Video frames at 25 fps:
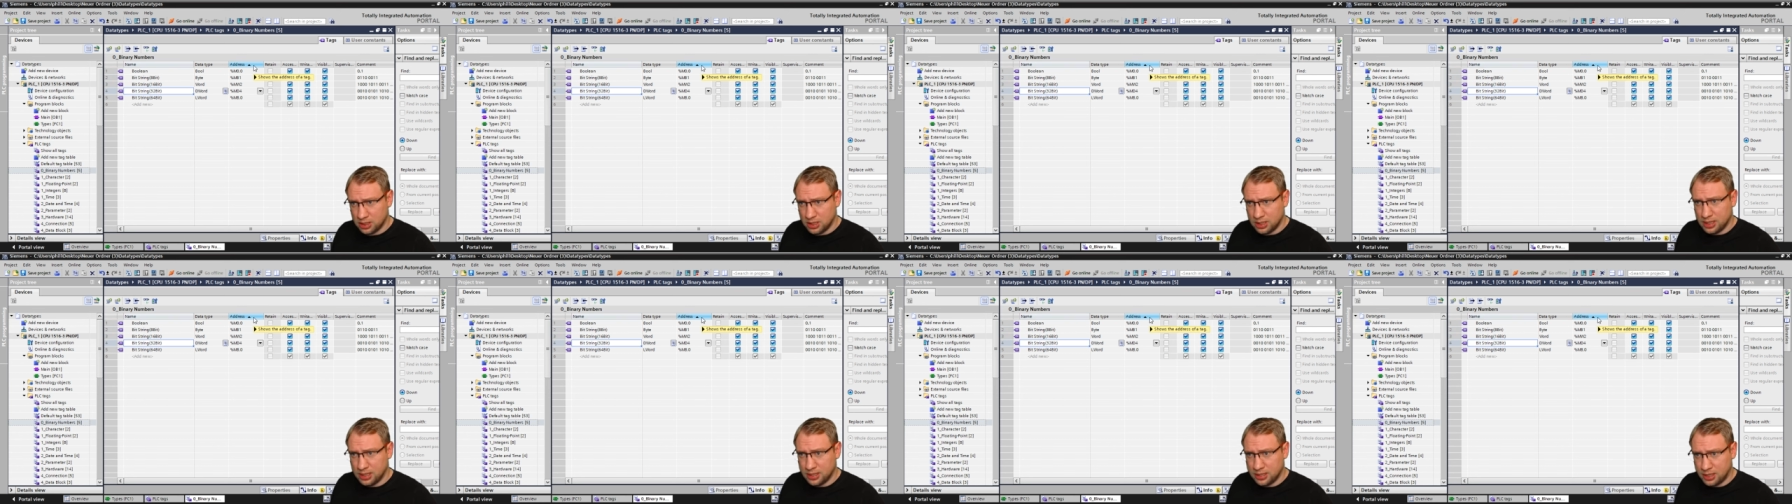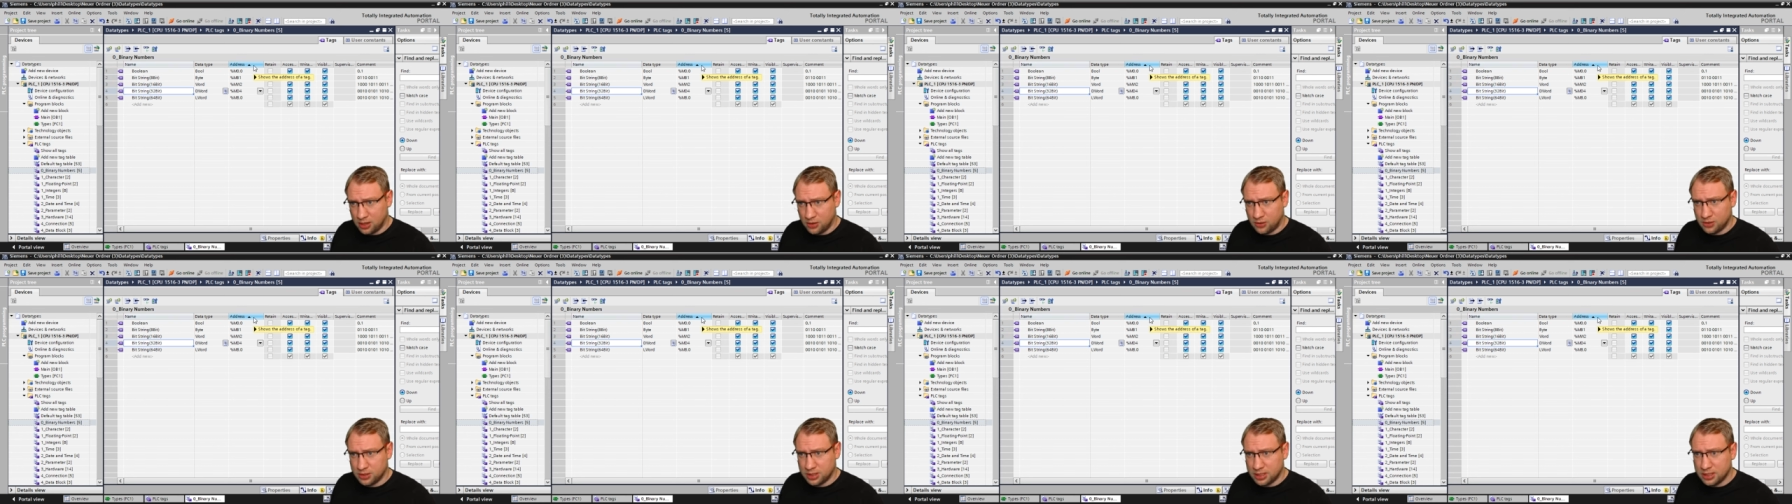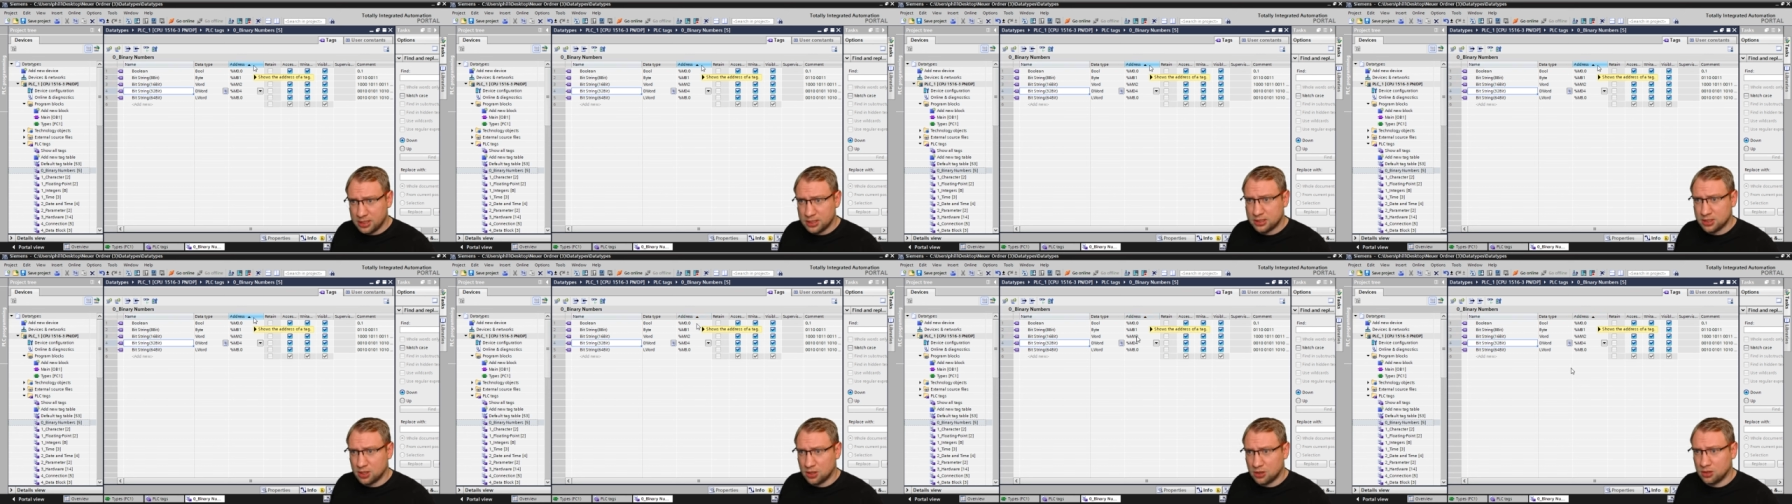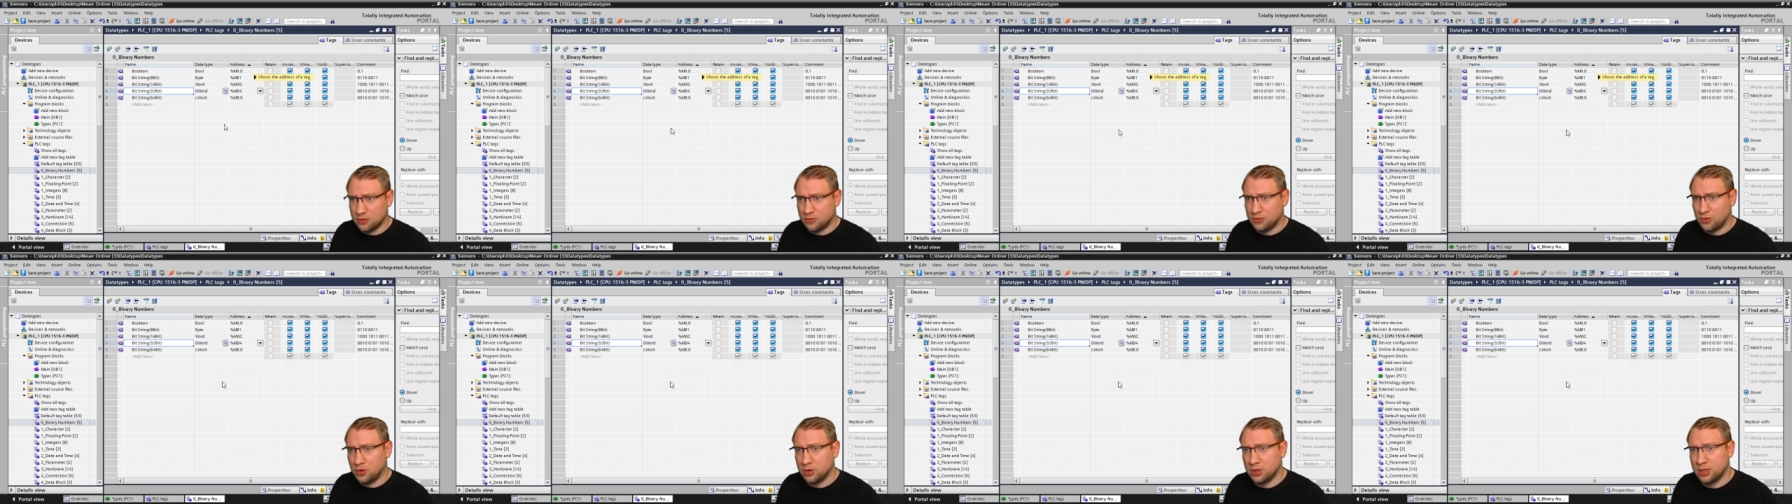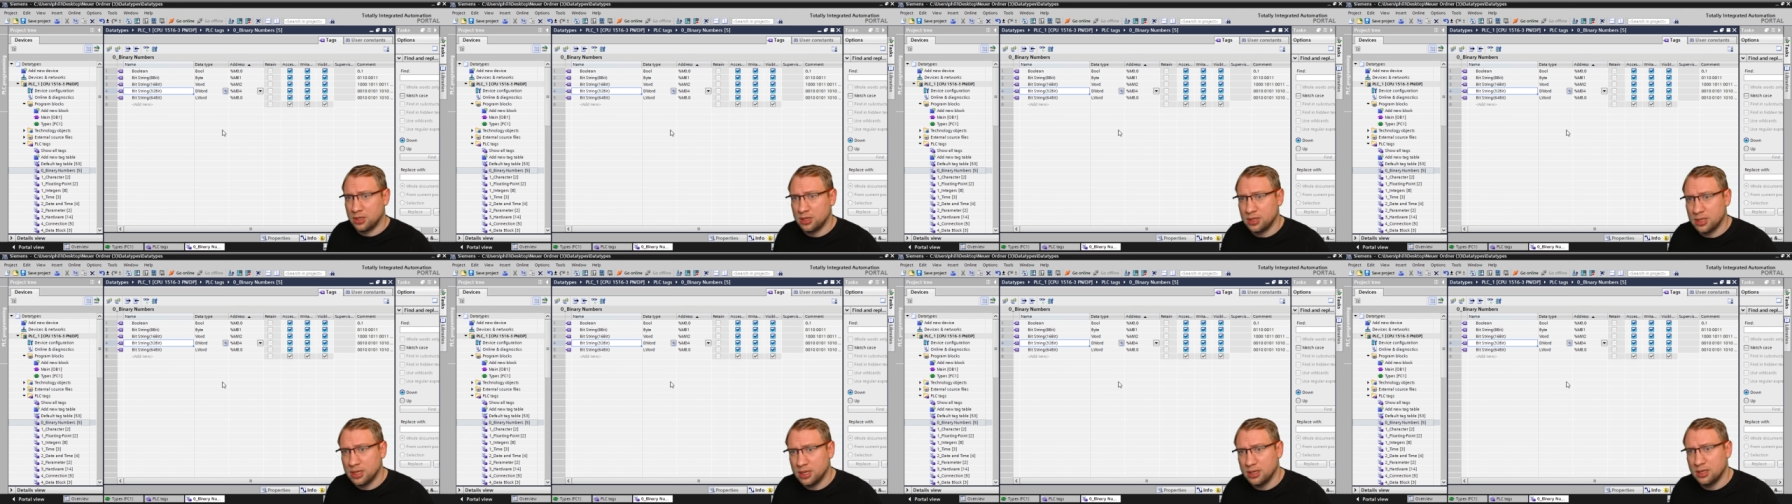And now it is out of order
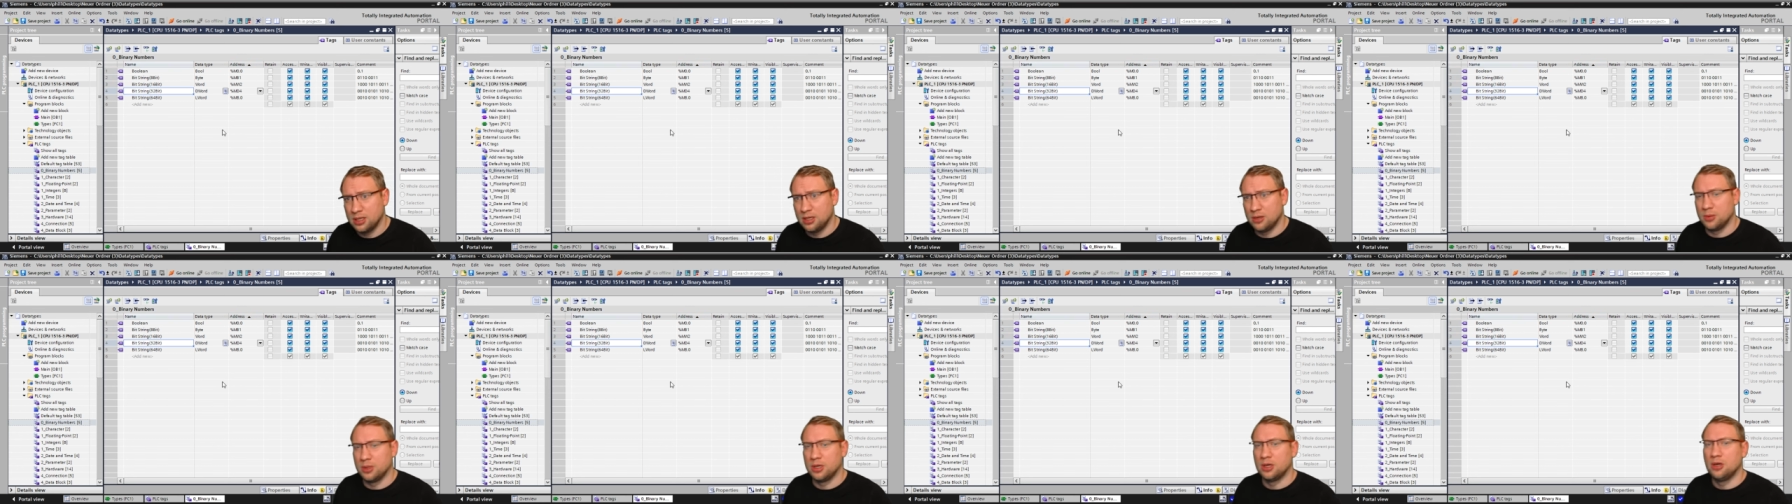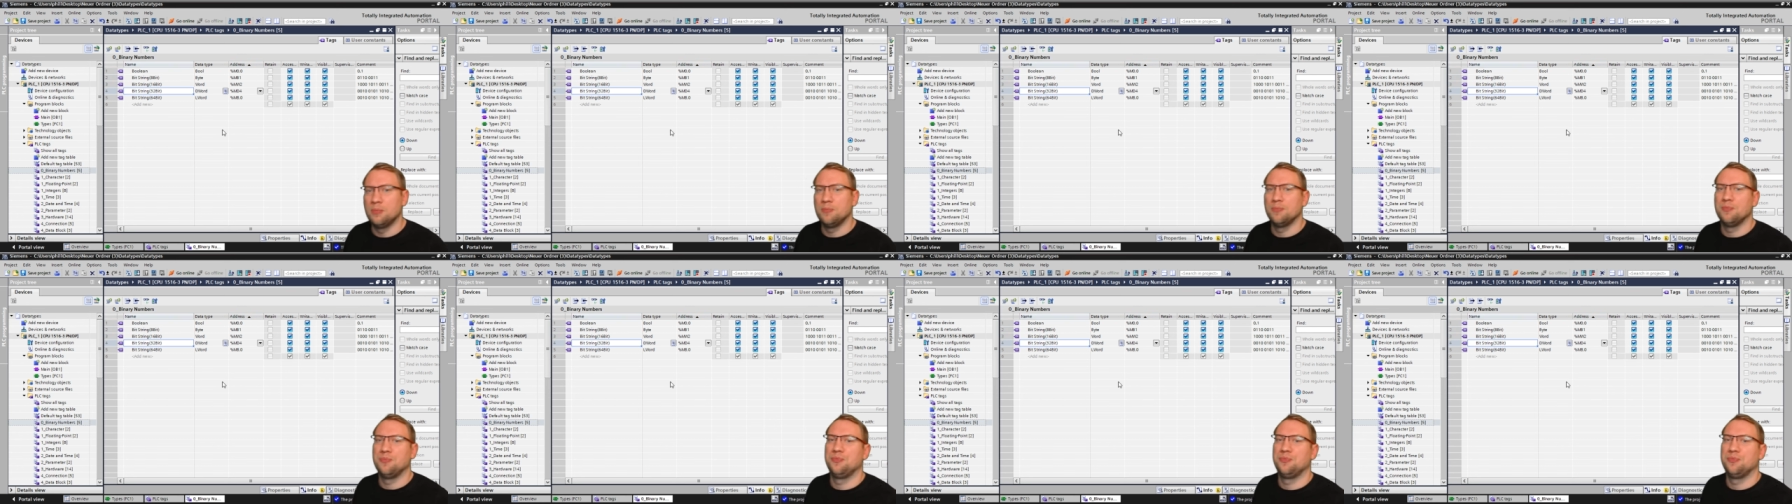again. Here we go.